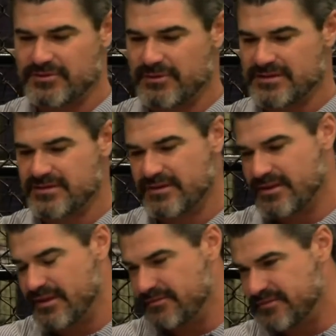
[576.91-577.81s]
All Star
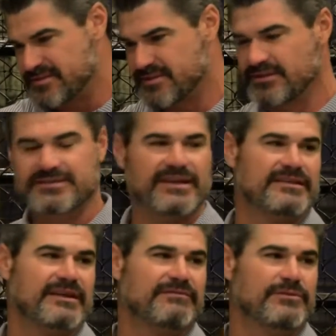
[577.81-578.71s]
they
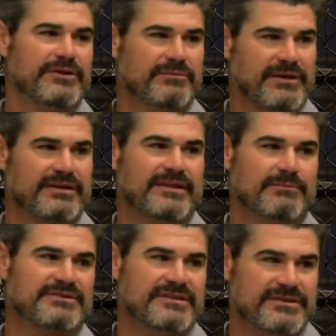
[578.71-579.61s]
facilitate that for you, make
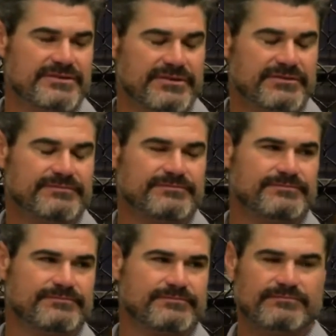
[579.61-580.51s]
it that much easier.